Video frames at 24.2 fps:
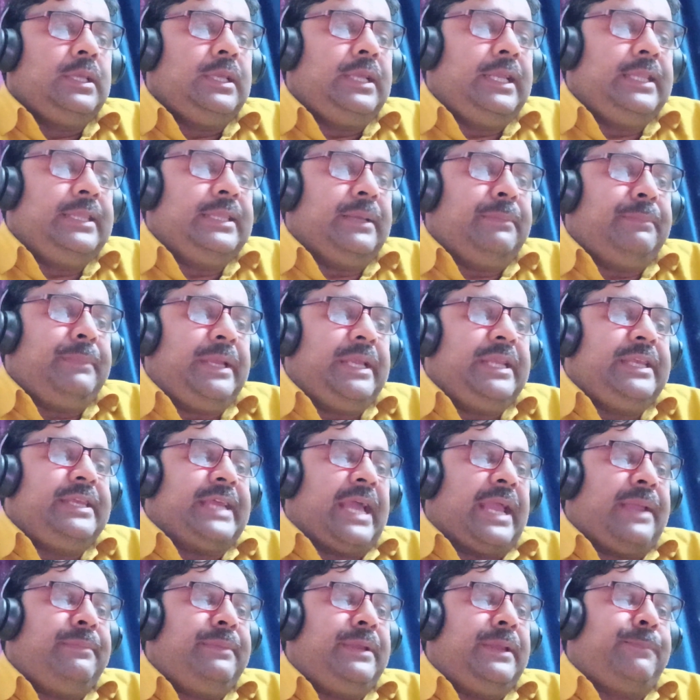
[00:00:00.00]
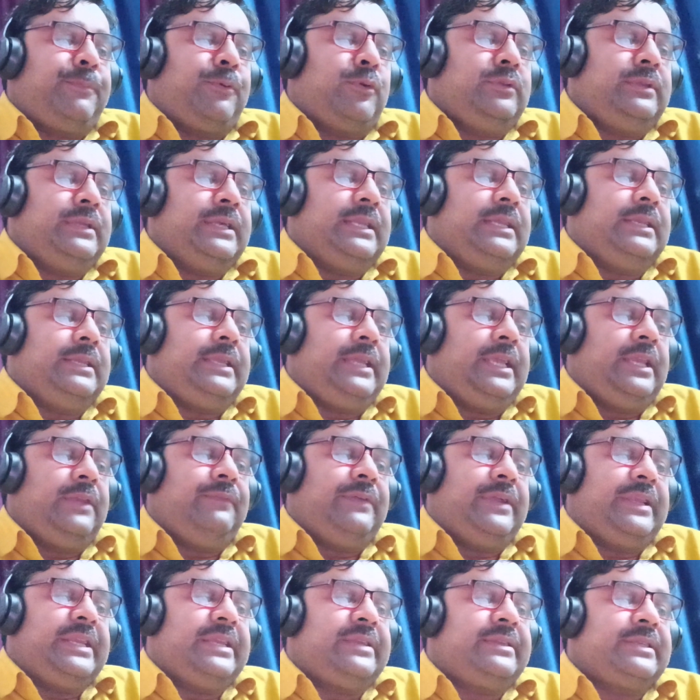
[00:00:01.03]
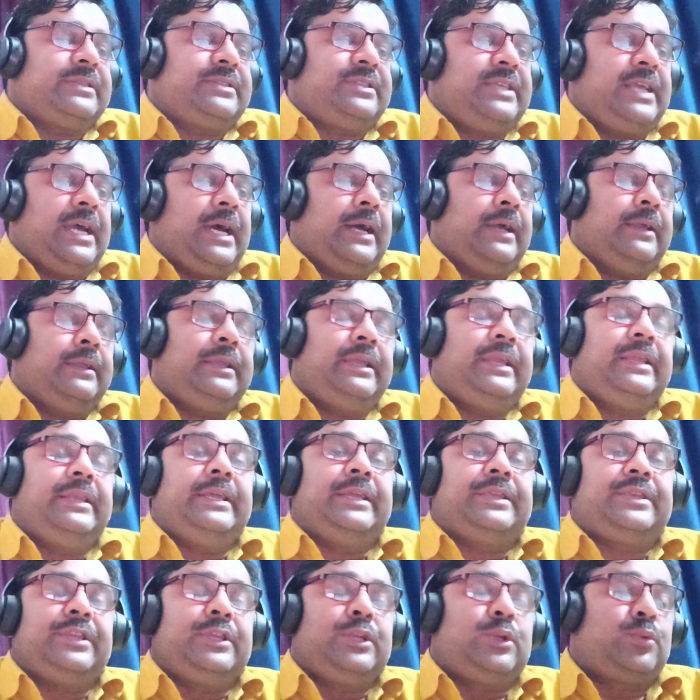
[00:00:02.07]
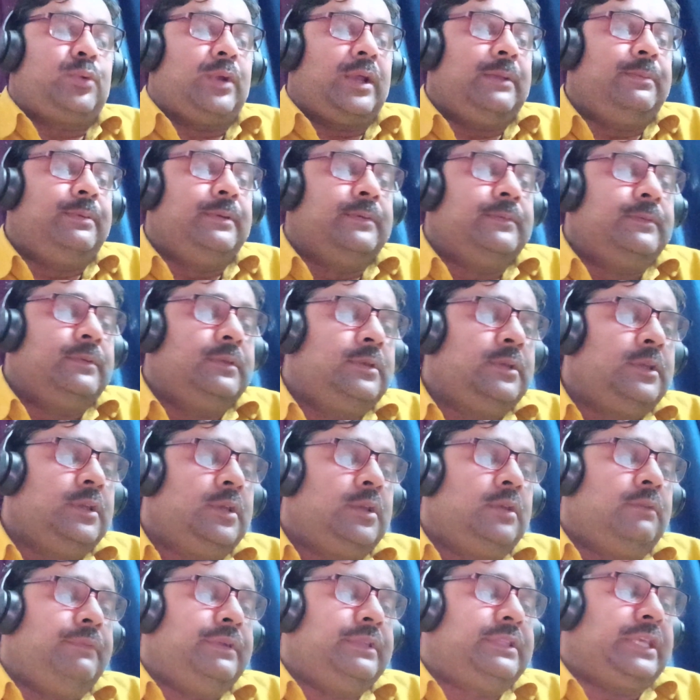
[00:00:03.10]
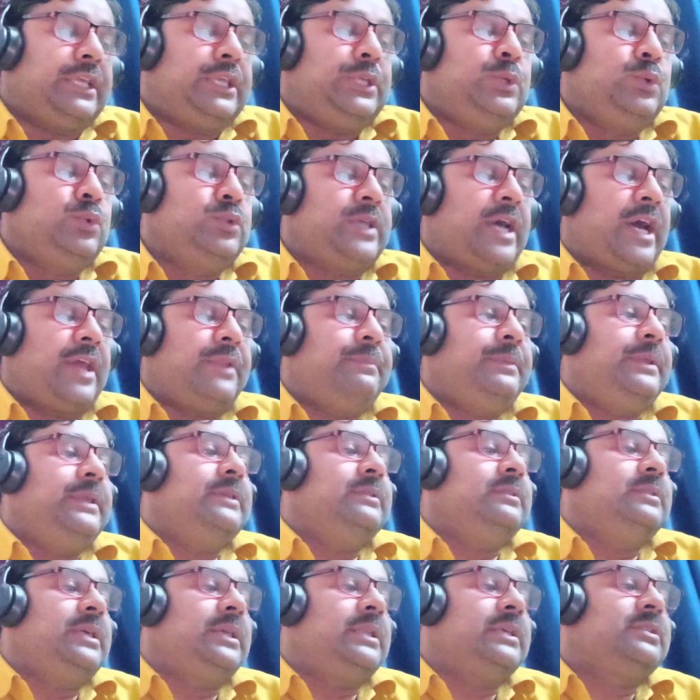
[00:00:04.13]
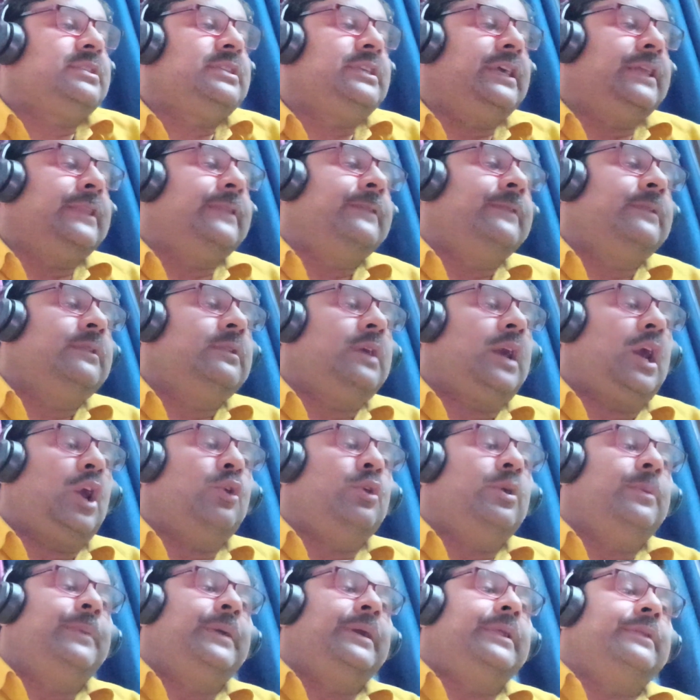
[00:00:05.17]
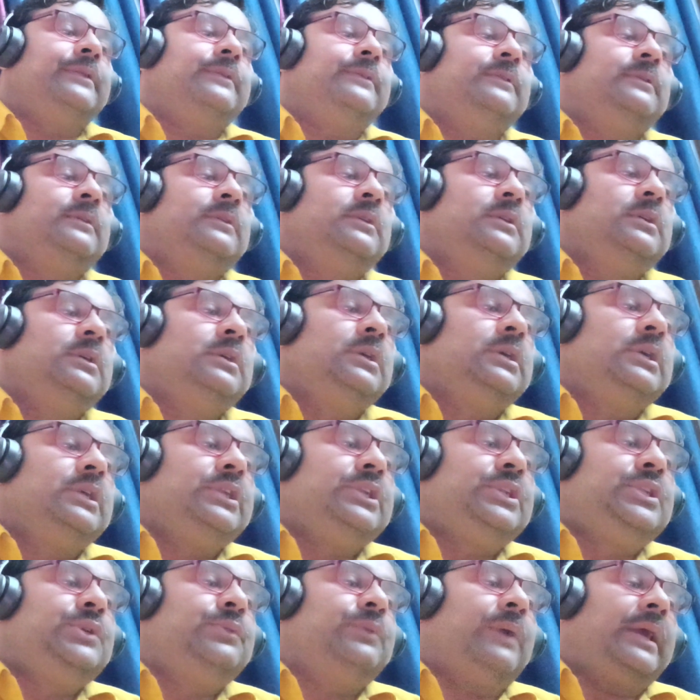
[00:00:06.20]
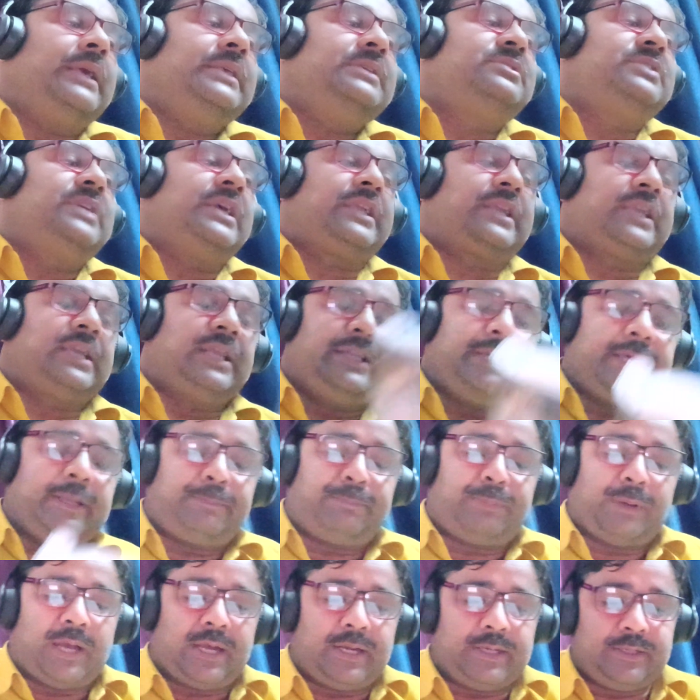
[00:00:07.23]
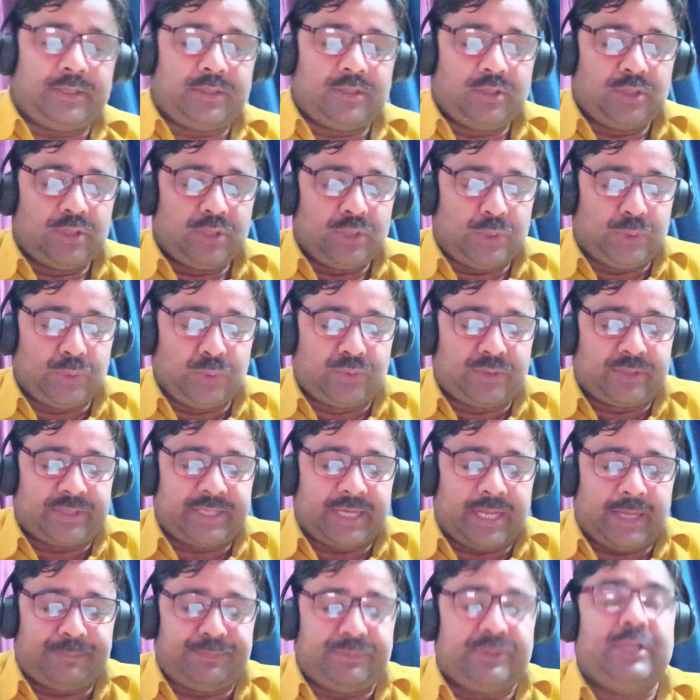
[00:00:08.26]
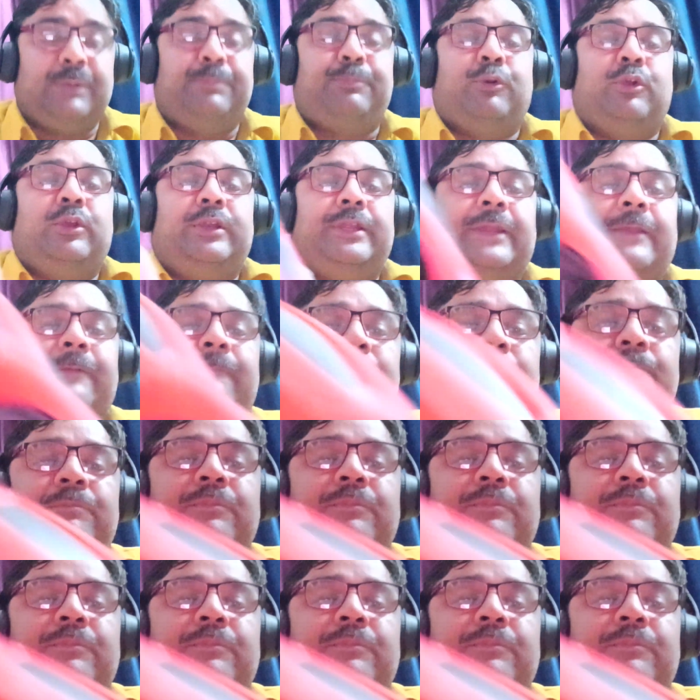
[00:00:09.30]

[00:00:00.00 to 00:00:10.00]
In the meantime, Napoleon invaded Russia in 1812 with a huge army. The Russian, however, devised a clear plan to trap Napoleon.